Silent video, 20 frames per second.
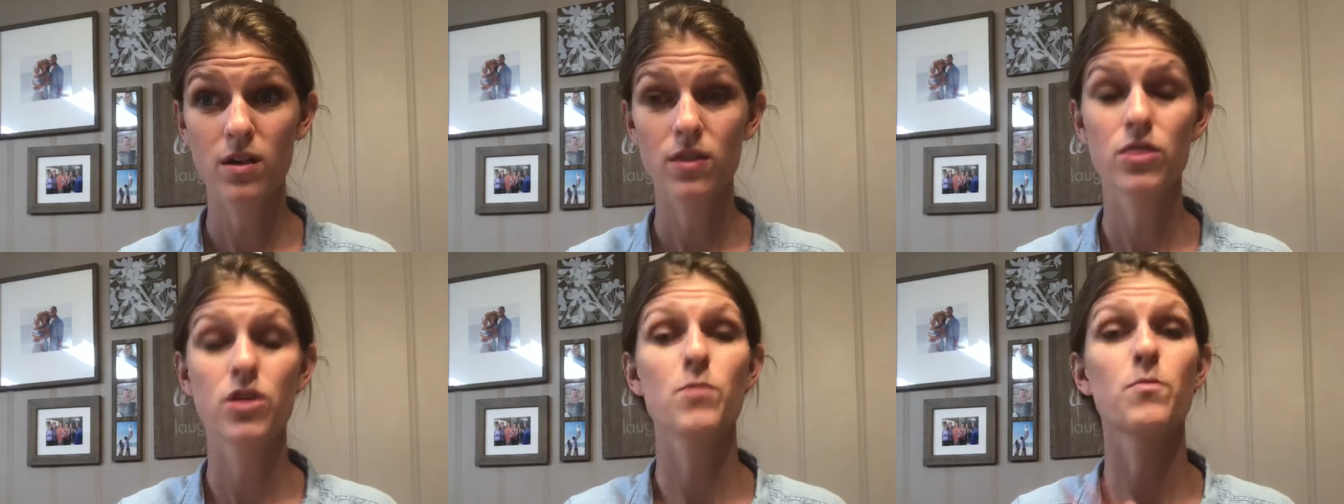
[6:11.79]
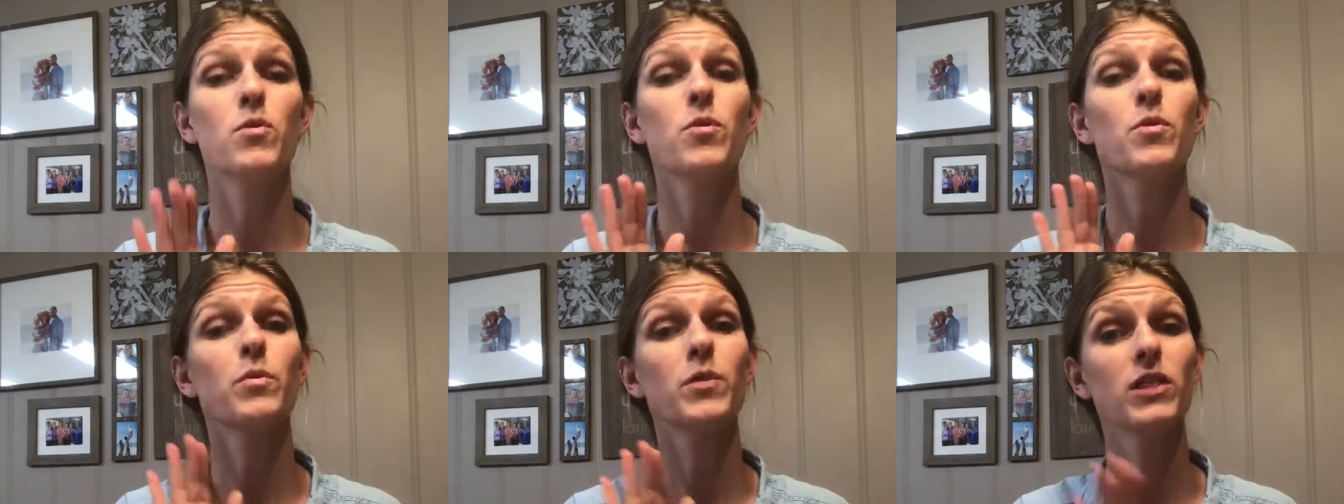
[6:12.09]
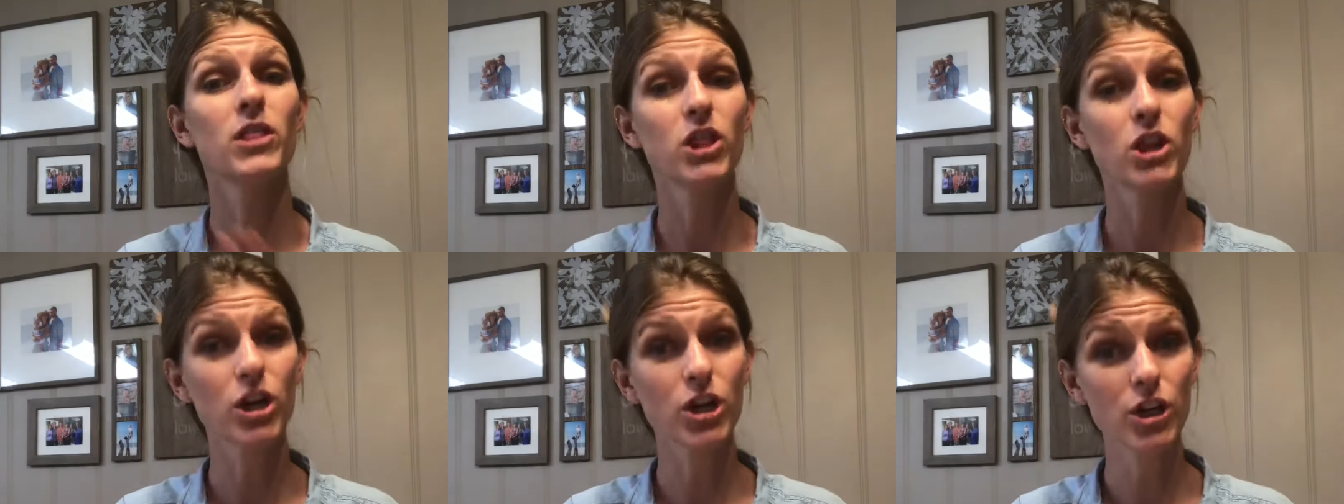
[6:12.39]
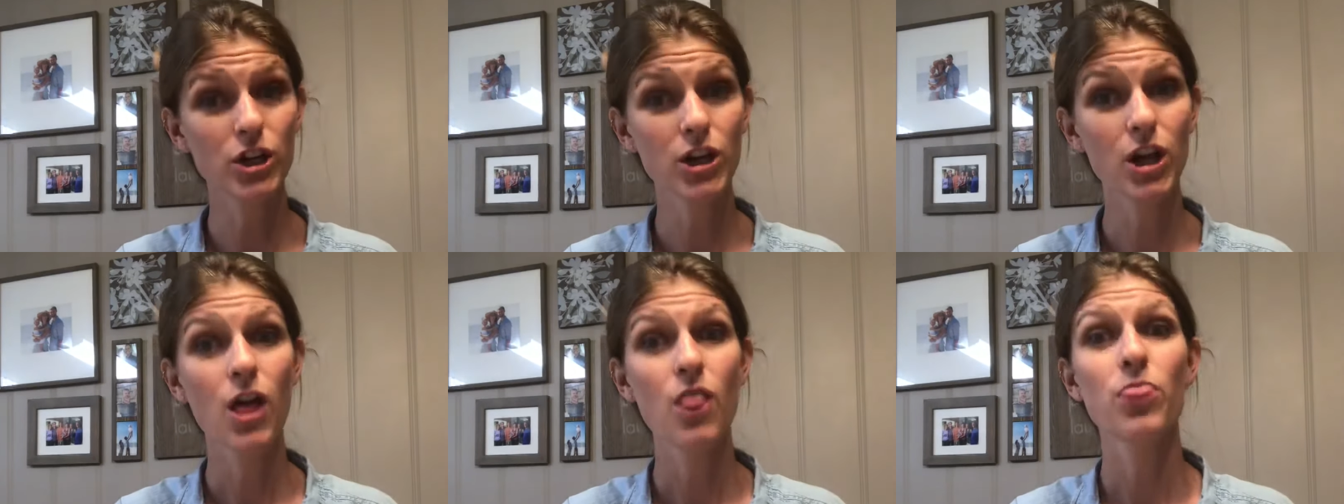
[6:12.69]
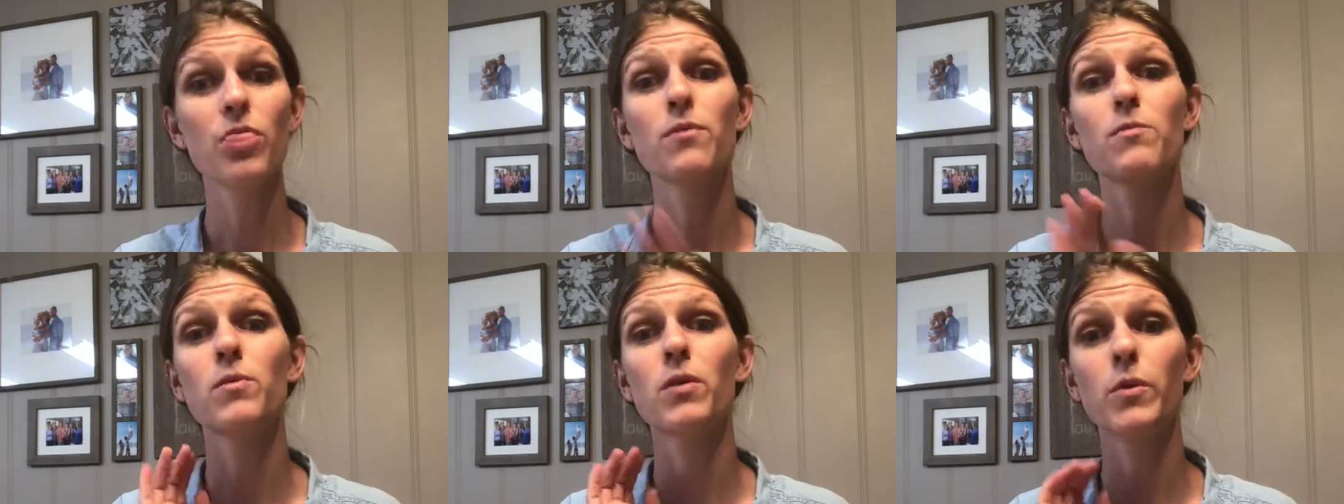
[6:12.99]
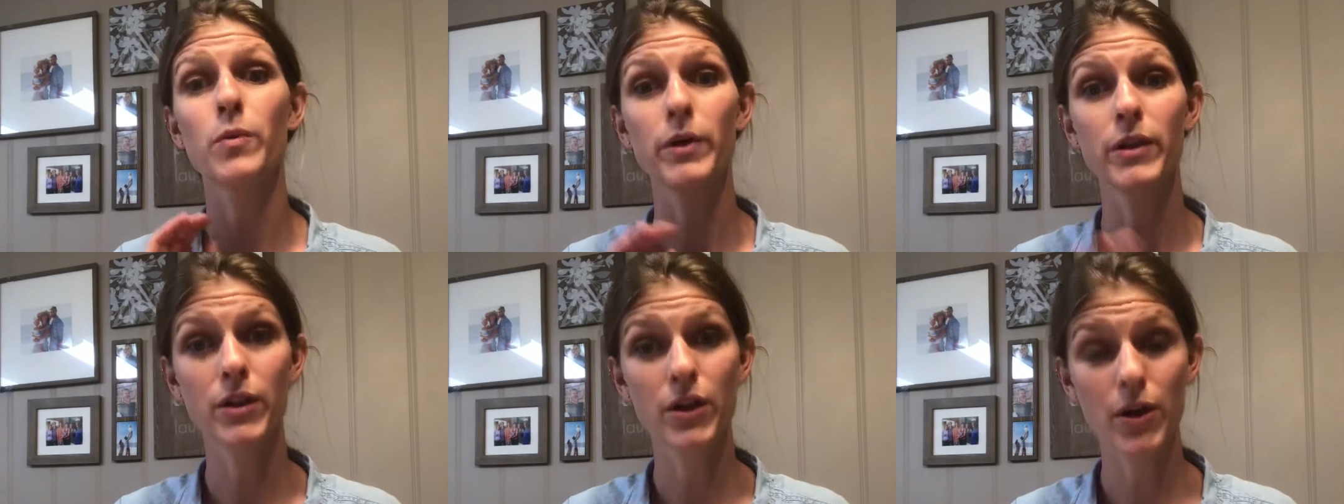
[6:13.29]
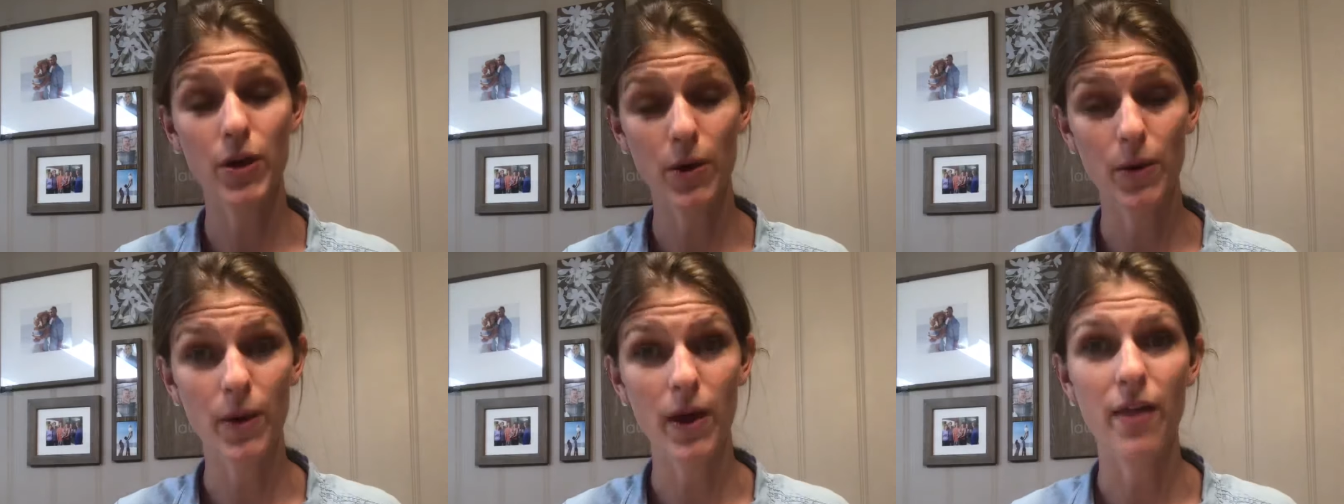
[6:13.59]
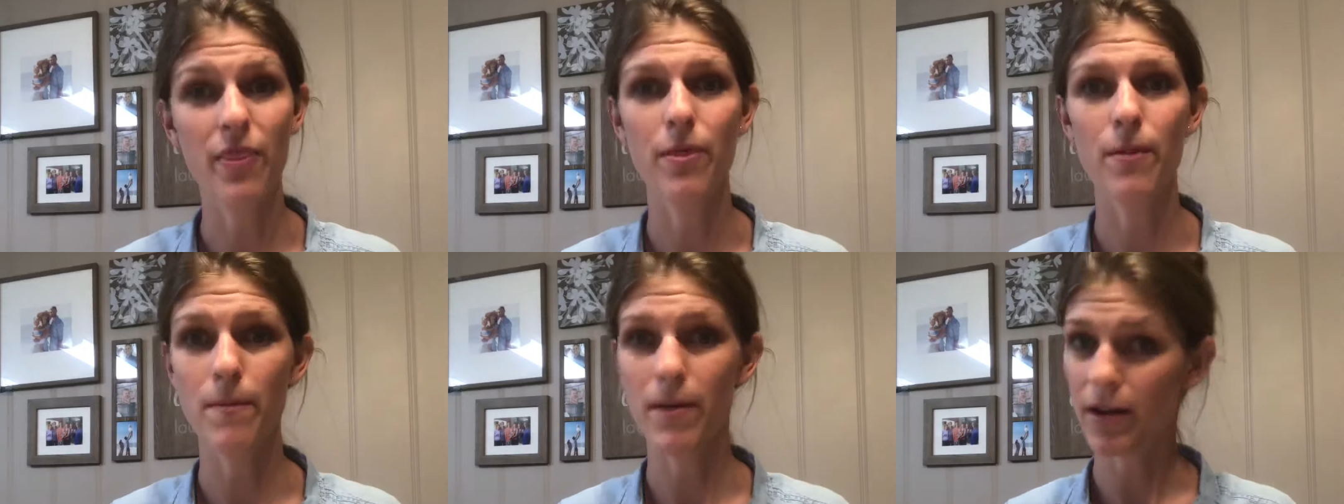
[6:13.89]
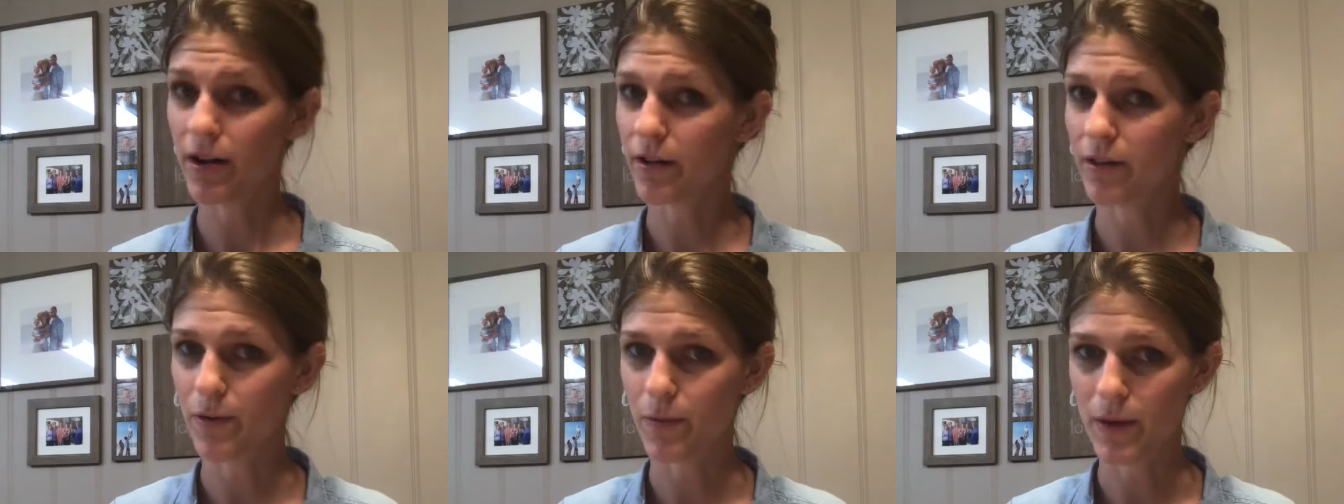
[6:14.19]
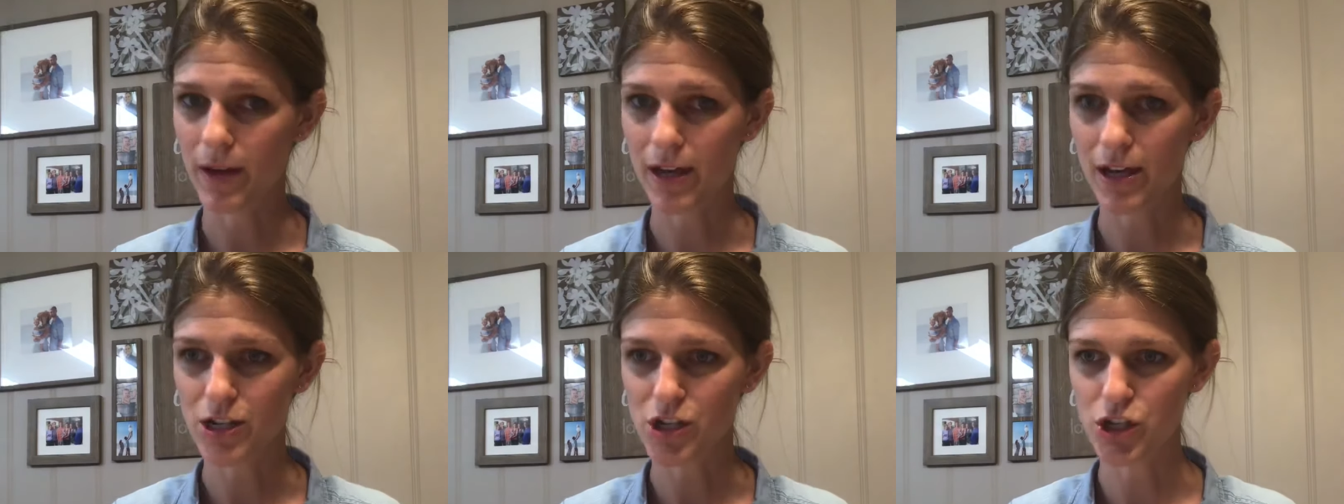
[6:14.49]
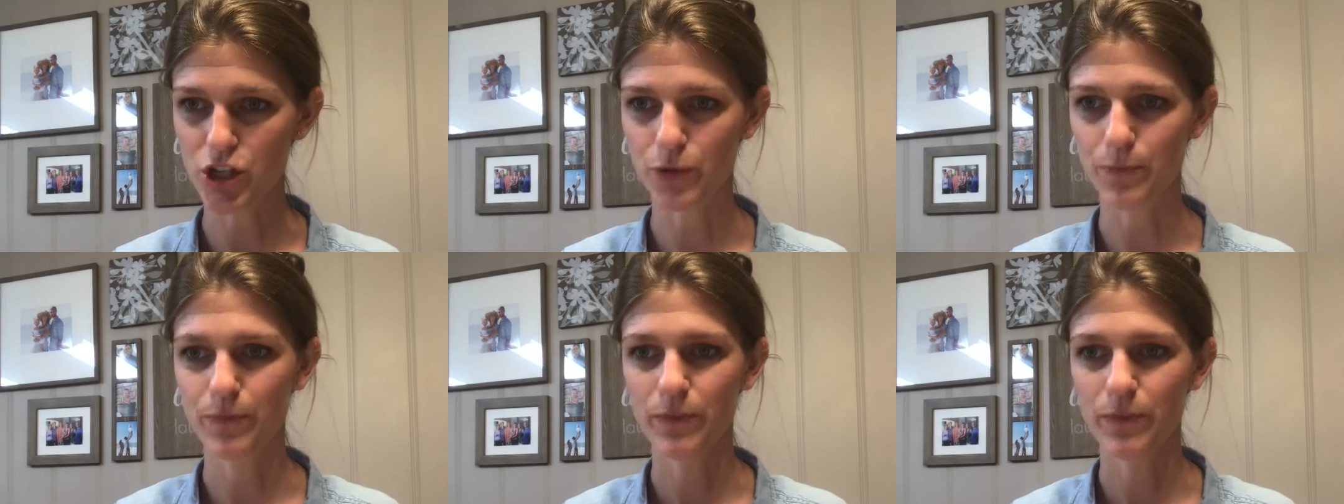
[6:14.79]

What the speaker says: the more we learn, the more we know, and the better that we can do.